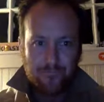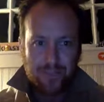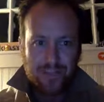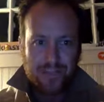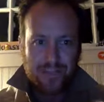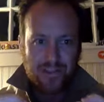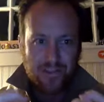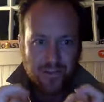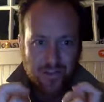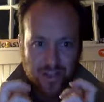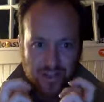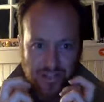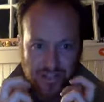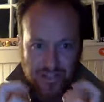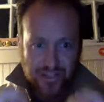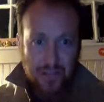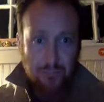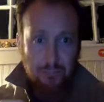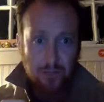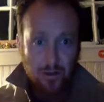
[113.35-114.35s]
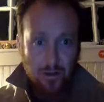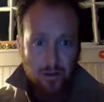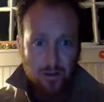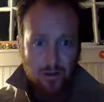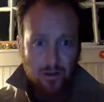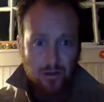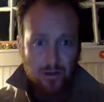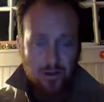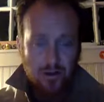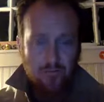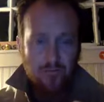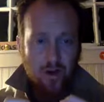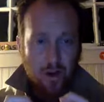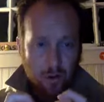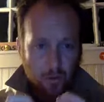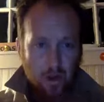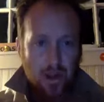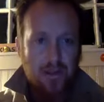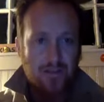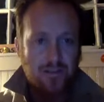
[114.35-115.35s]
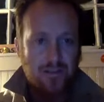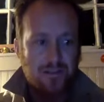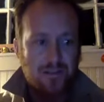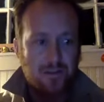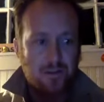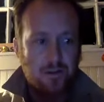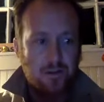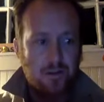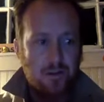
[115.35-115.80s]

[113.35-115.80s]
is the symbol of our rights.